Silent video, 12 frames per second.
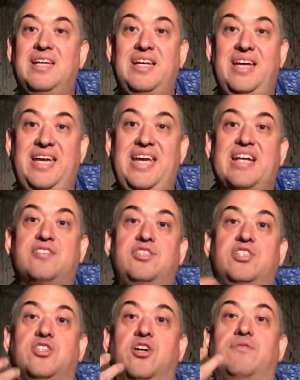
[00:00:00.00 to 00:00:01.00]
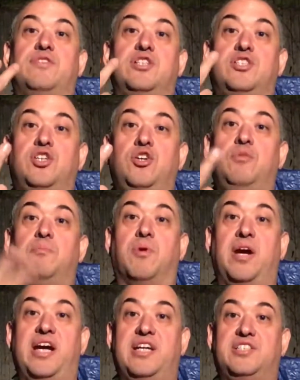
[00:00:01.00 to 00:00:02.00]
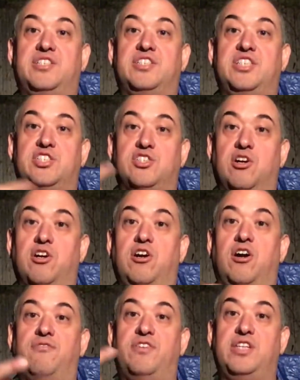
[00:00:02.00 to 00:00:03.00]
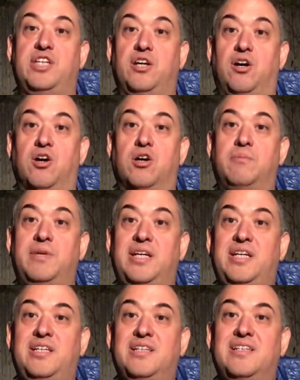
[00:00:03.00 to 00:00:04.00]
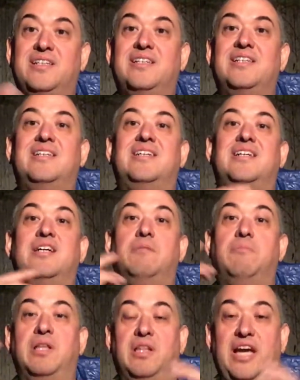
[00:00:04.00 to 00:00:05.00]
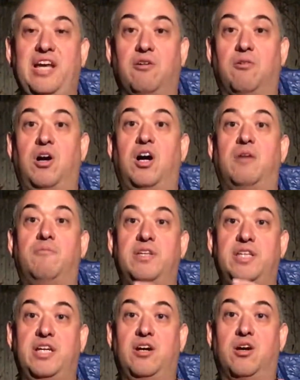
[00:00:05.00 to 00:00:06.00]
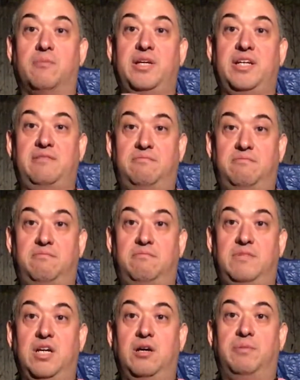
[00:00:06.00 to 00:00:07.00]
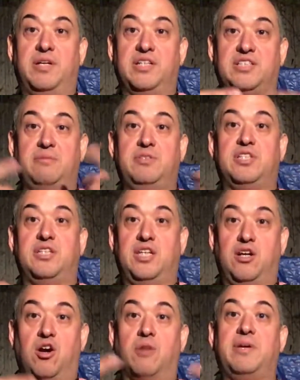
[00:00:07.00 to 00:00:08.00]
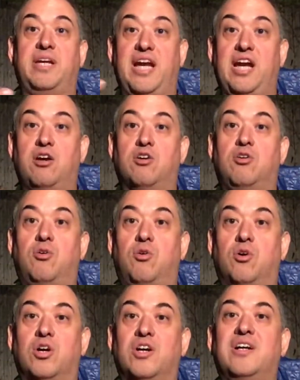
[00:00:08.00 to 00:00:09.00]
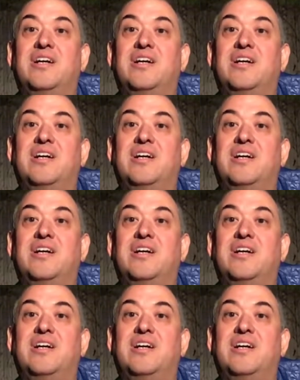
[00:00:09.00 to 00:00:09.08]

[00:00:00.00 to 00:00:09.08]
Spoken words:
He actually served in 2 branches. He started off in the Army, but later on when the Army, you know, because he was in the Army Air Corps,